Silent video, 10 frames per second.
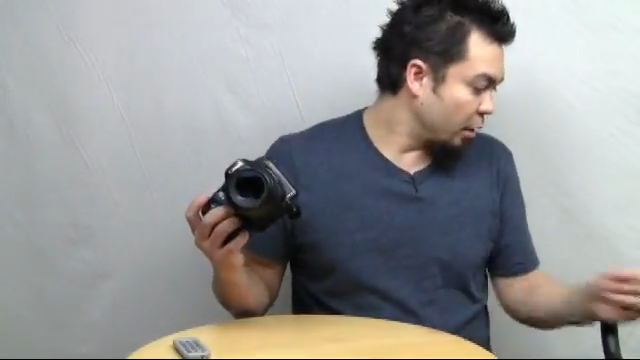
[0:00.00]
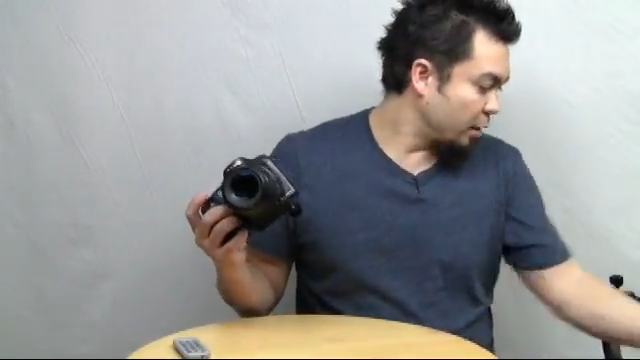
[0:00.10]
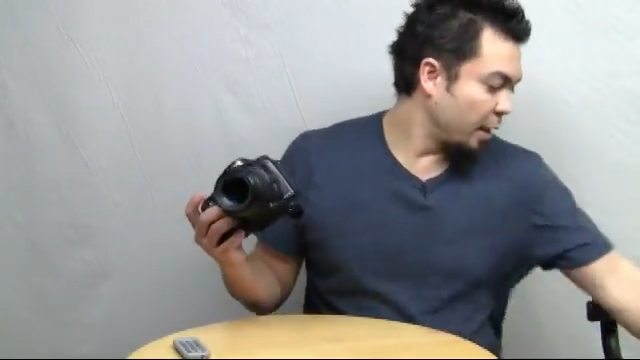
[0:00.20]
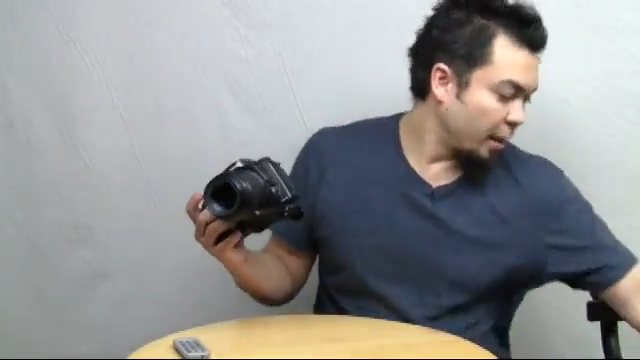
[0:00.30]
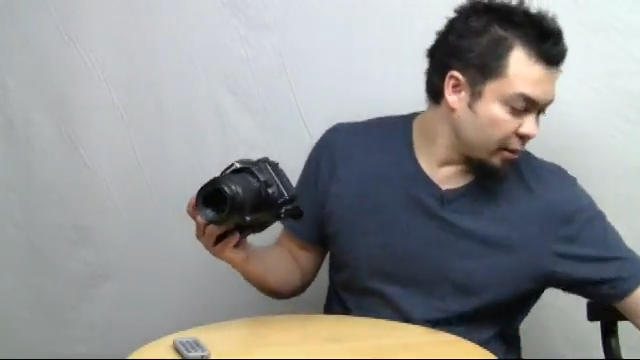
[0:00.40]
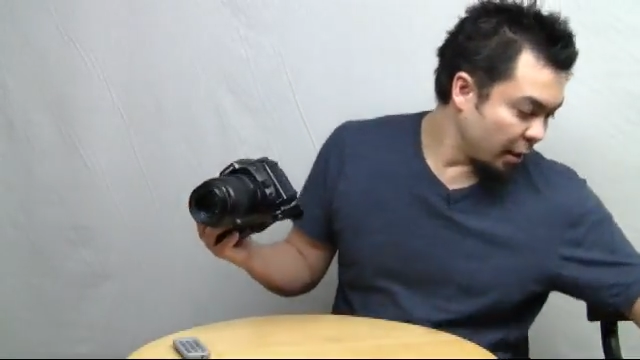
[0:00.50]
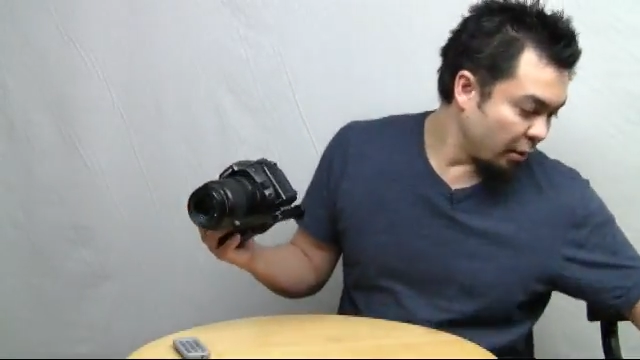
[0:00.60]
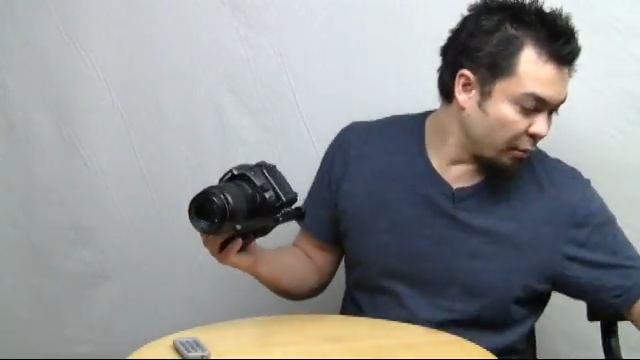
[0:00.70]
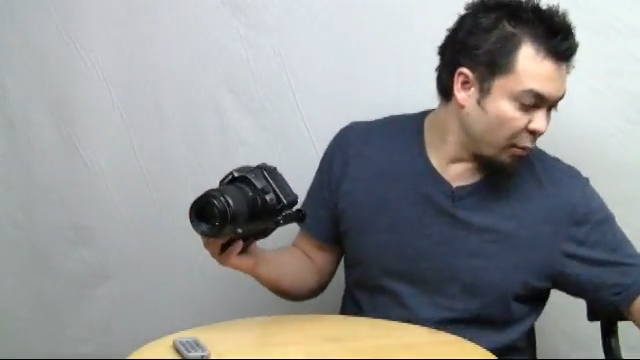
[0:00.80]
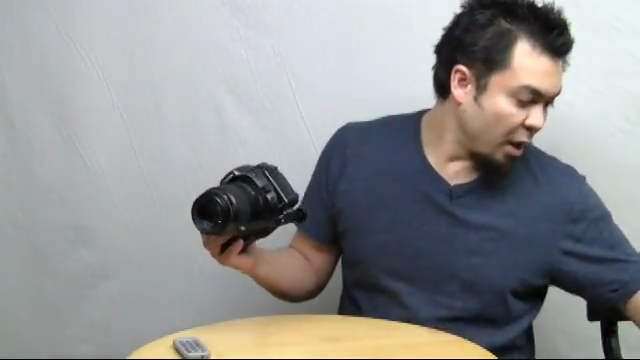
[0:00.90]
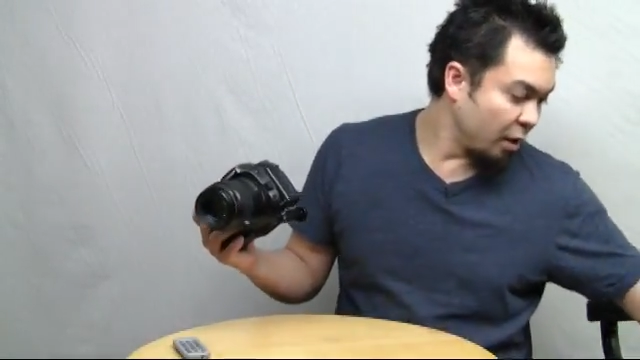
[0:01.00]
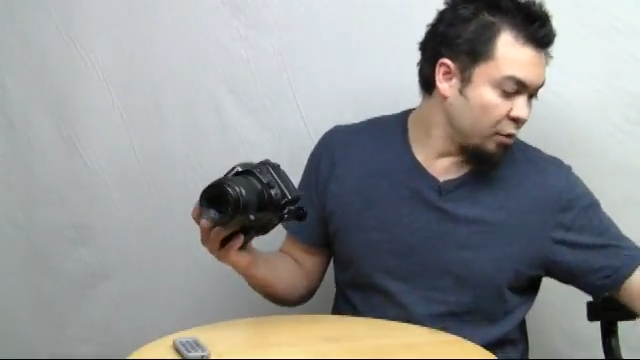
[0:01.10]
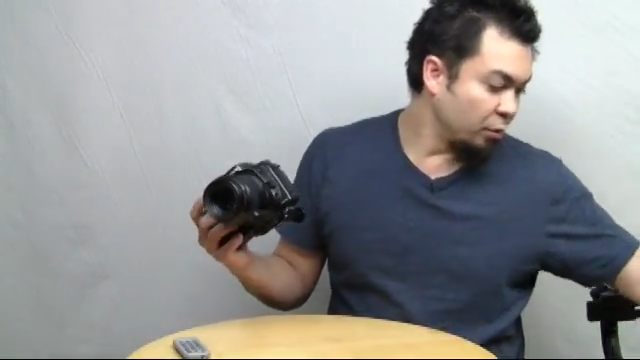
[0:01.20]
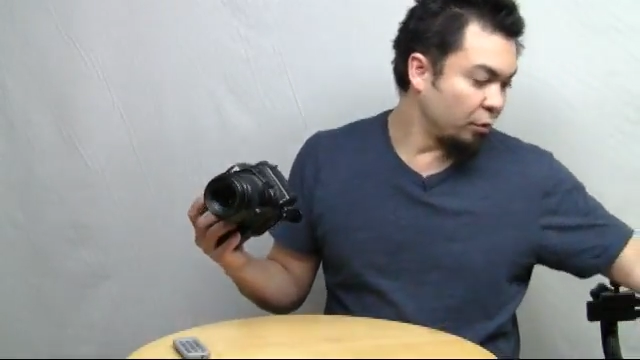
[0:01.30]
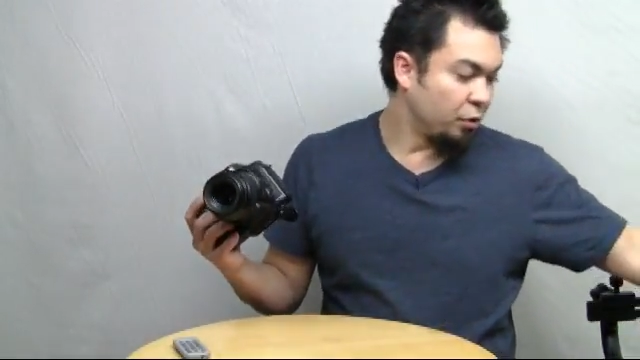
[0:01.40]
attach our
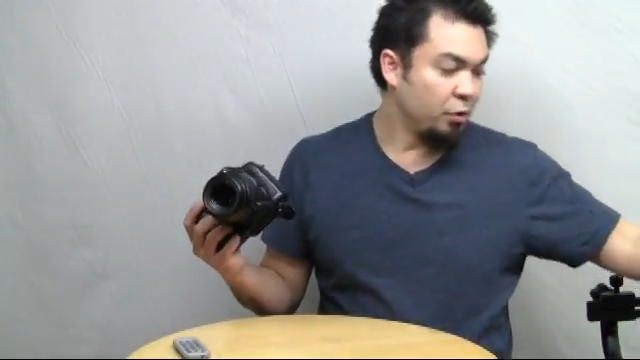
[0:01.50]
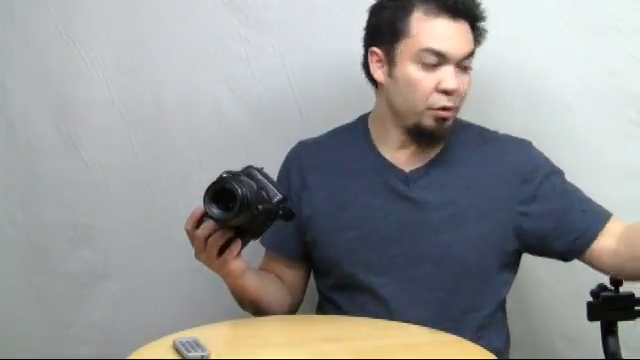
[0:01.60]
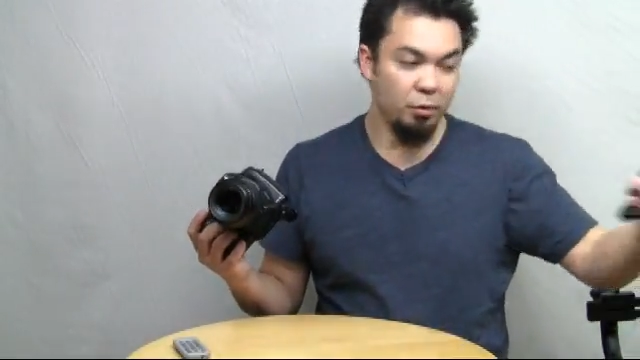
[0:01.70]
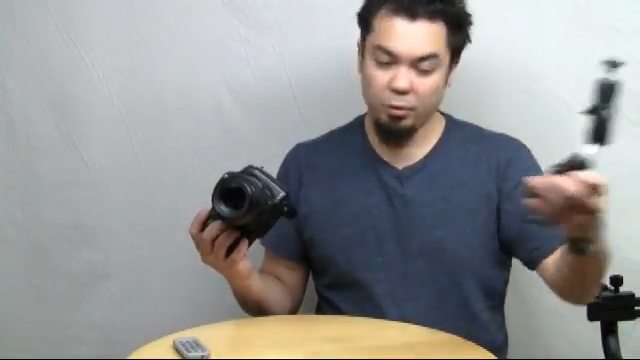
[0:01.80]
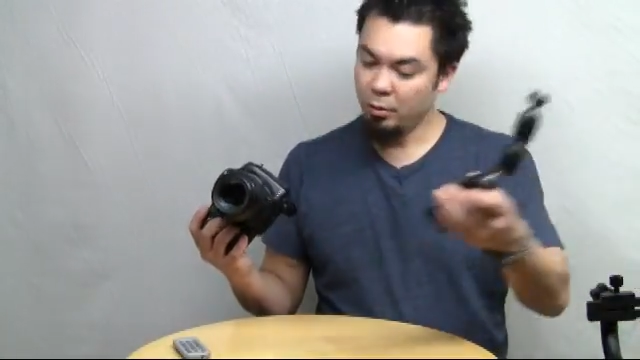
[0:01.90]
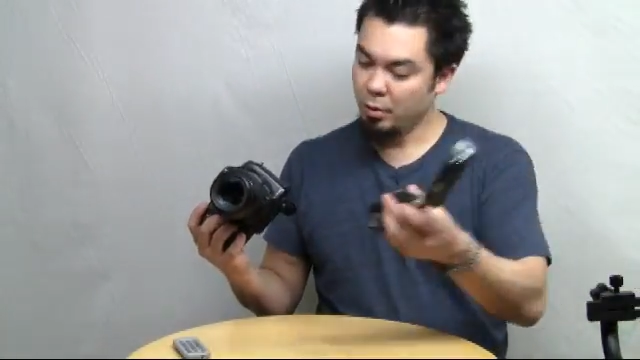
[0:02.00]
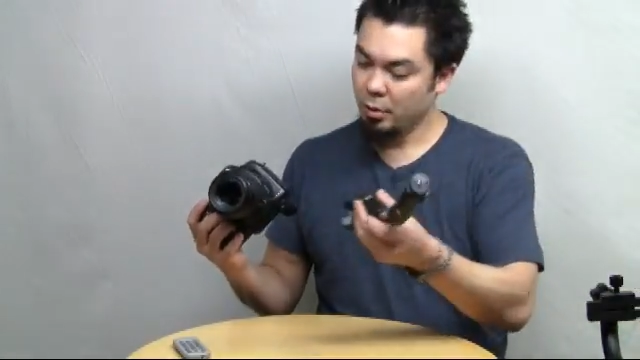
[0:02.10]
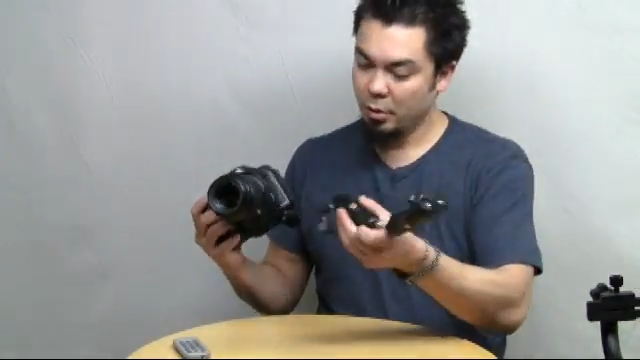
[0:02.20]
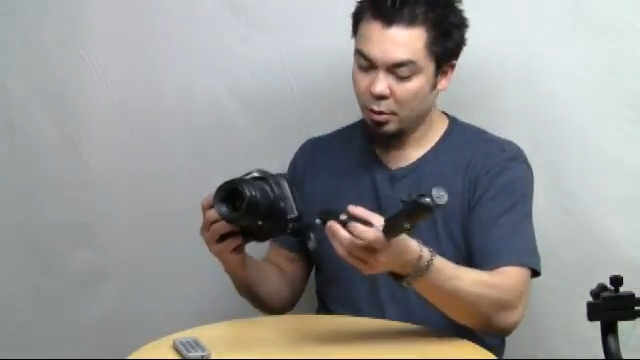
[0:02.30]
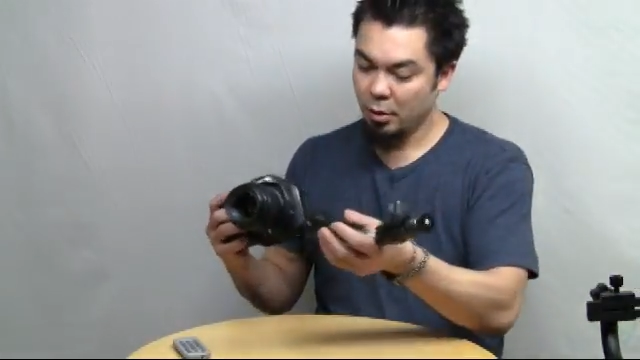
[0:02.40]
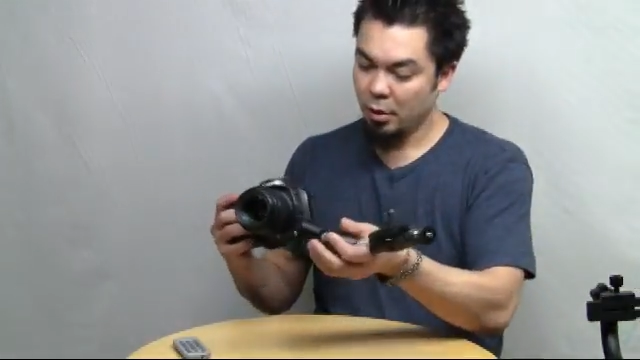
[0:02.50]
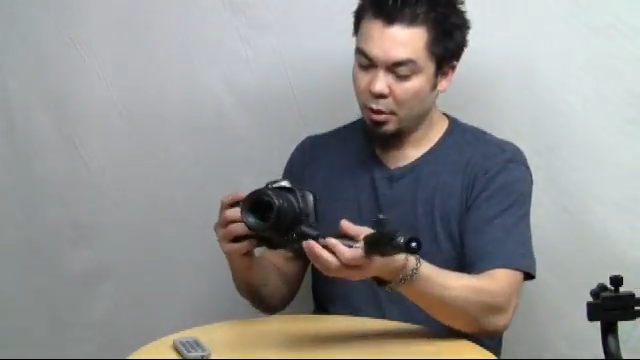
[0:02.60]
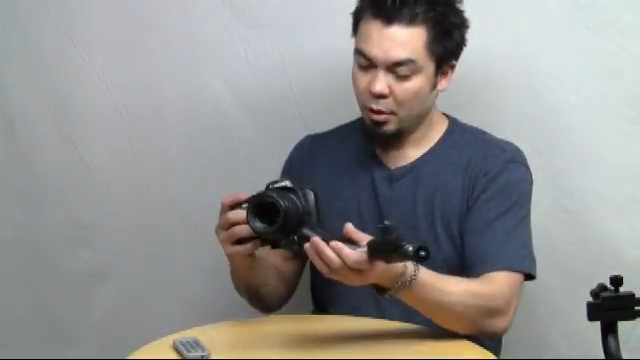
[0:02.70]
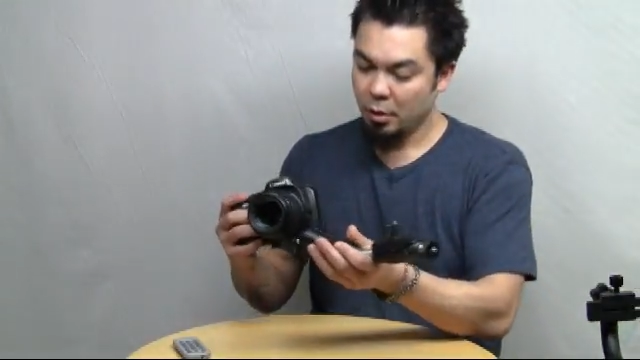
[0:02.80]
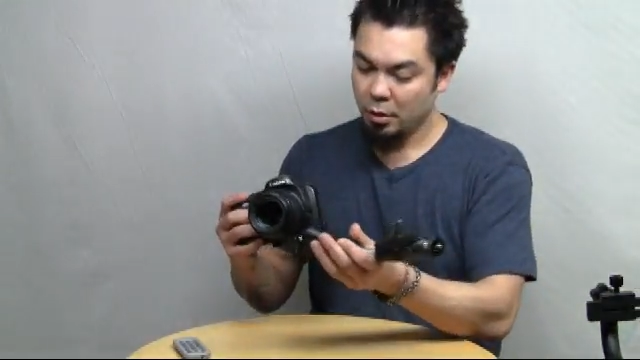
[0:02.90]
module 2
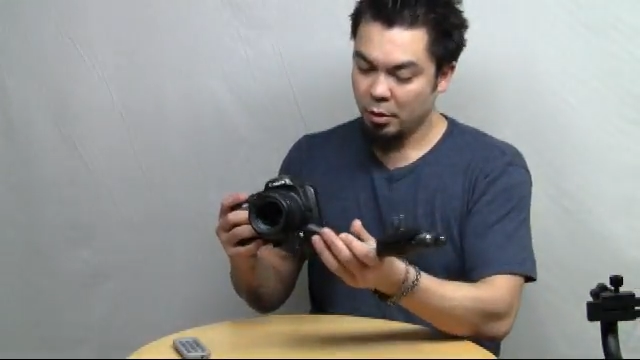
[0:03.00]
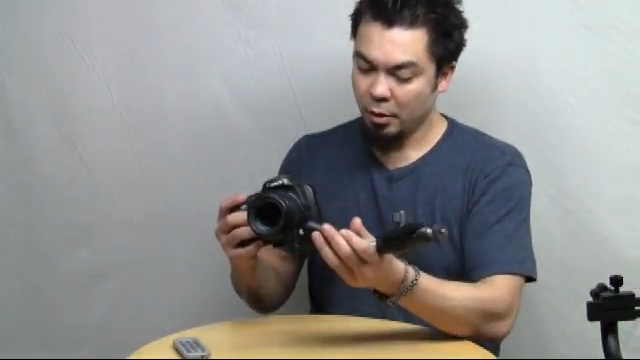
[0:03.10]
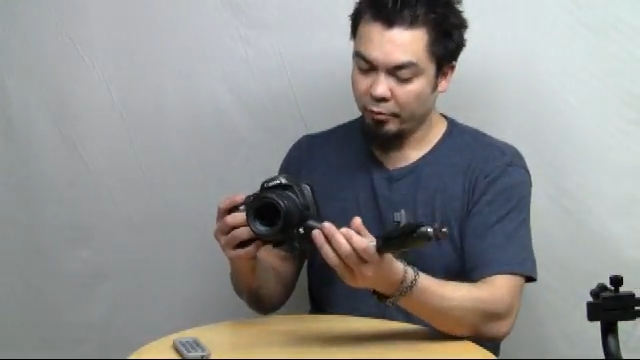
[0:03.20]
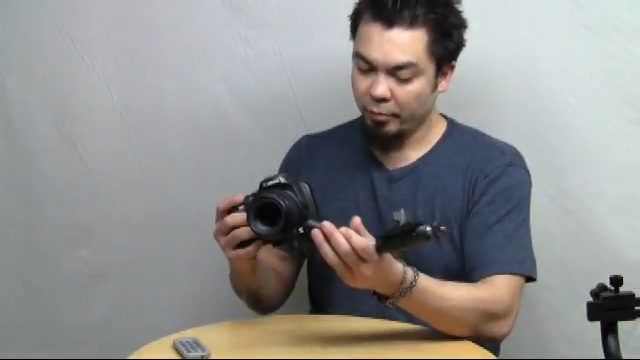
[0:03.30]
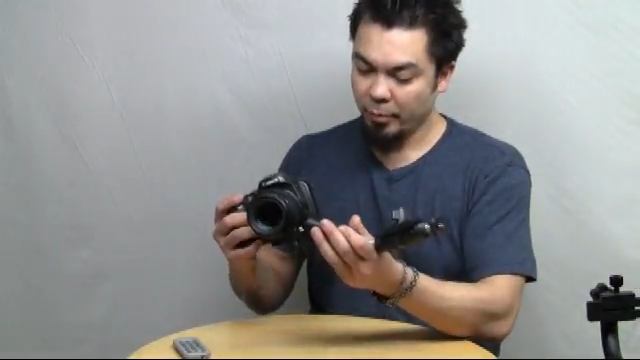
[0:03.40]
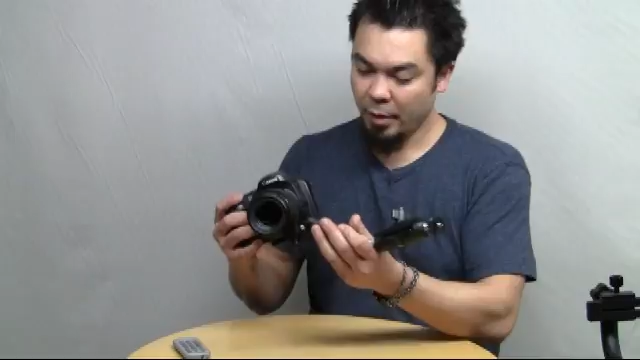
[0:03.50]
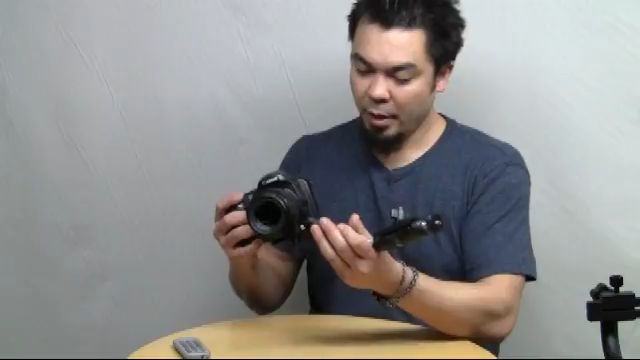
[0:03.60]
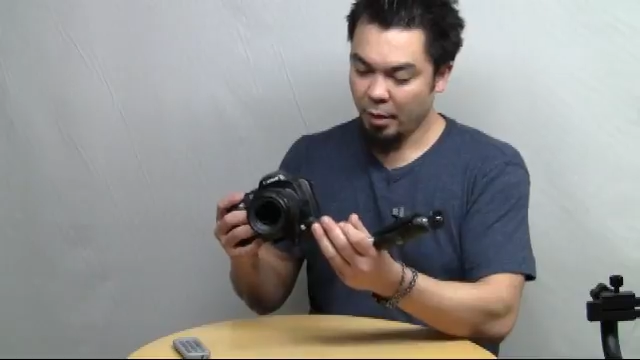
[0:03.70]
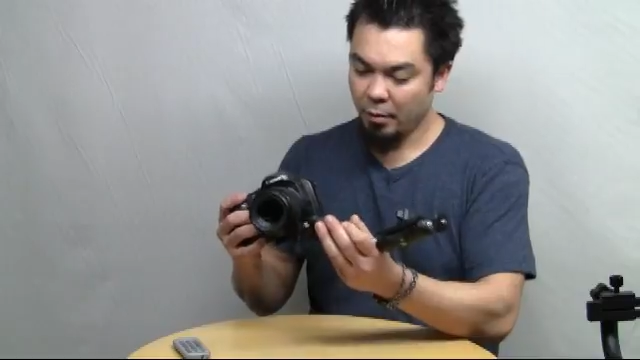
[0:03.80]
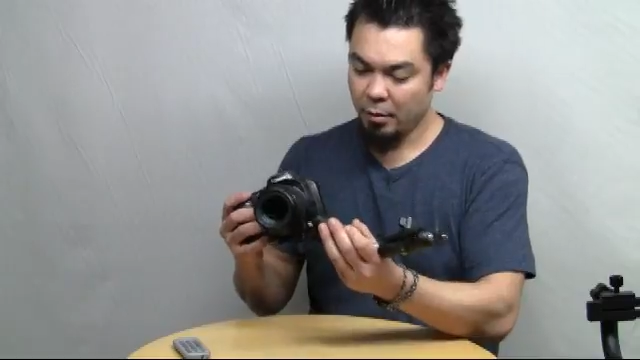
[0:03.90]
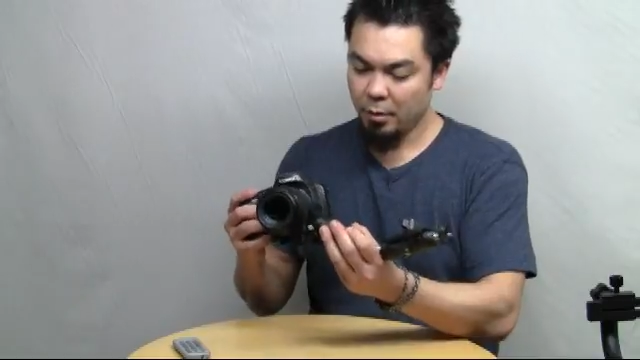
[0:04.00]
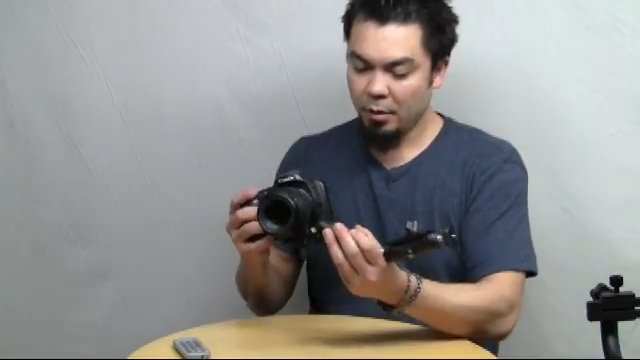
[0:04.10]
to it from there.